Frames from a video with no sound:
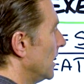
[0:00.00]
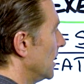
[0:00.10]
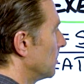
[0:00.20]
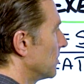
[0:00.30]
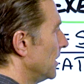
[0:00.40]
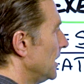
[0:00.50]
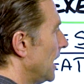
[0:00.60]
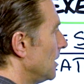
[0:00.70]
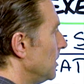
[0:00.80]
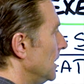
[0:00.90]
get a
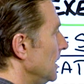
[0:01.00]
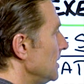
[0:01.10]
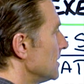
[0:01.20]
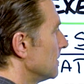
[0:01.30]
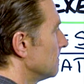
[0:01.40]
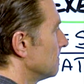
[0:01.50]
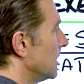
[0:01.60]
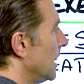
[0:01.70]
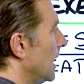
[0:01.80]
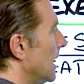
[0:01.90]
prediabetes,
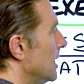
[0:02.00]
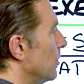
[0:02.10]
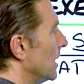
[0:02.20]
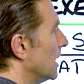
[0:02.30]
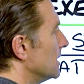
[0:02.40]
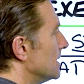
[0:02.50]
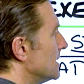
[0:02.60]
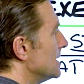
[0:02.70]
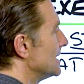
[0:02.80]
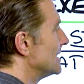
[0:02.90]
and then we get
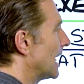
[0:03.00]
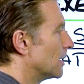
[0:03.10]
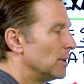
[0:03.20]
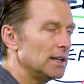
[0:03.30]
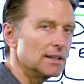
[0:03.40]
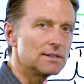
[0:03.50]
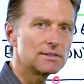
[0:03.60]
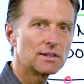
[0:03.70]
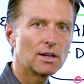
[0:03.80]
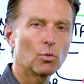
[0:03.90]

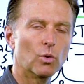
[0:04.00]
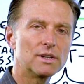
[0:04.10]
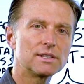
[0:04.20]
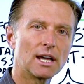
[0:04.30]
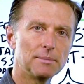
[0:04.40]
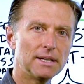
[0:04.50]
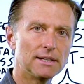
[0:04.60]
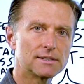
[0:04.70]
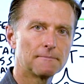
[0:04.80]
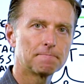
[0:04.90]
diabetes. What is
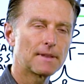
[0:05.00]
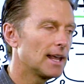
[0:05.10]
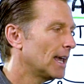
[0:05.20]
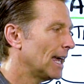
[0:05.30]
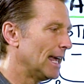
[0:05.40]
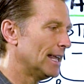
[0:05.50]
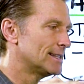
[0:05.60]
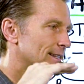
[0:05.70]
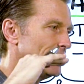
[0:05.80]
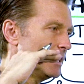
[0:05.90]
diabetes?
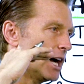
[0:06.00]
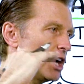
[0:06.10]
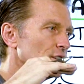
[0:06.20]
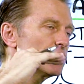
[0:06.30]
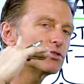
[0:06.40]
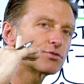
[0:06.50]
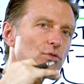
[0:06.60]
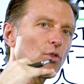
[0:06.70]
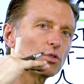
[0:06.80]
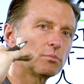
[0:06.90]
It's an
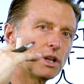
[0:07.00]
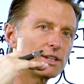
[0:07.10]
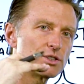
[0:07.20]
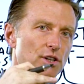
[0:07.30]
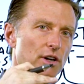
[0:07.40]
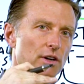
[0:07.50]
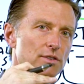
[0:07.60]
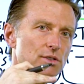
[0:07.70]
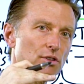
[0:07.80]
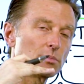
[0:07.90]
uncontrolled blood sugar,
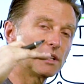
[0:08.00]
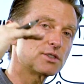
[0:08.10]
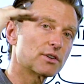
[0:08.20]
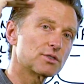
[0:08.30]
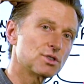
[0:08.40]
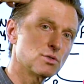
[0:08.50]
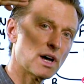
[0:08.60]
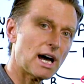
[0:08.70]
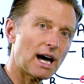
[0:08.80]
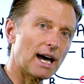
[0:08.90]
so your blood sugar is too
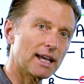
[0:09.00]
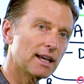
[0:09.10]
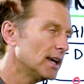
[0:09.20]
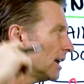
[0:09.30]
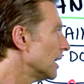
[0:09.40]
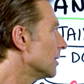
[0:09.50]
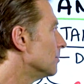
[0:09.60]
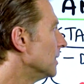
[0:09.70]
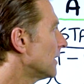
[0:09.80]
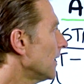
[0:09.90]
high
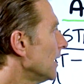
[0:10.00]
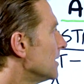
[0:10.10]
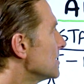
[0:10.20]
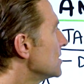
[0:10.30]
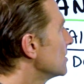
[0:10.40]
because